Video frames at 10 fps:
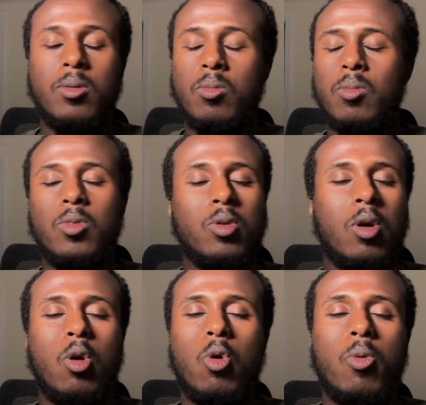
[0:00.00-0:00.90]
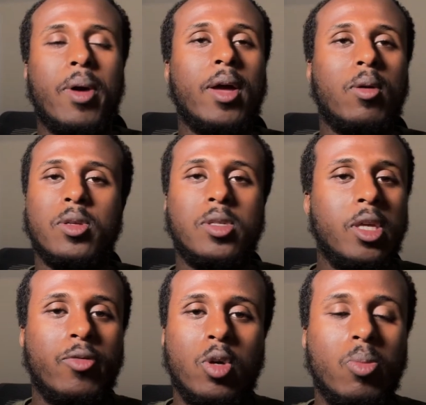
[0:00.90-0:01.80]
Oh my God, Steve
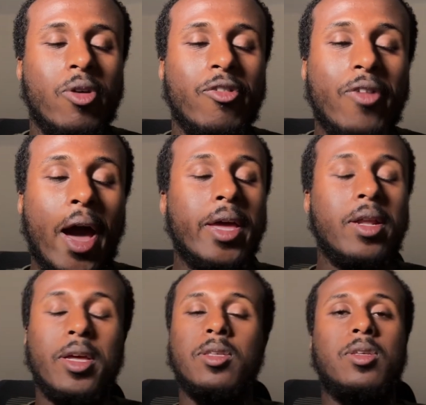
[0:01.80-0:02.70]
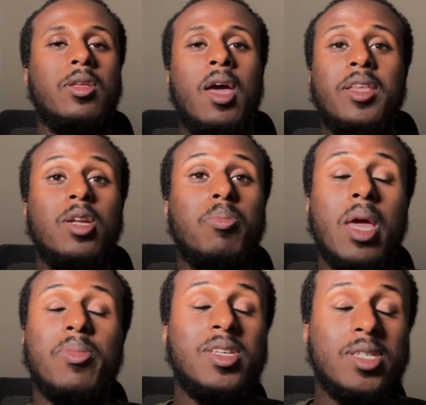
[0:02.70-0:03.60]
Cooper violated. Didn't play him
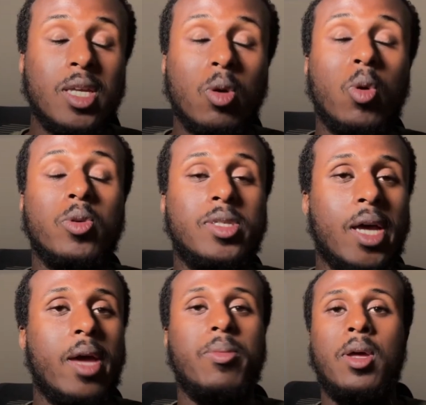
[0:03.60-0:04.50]
a single time.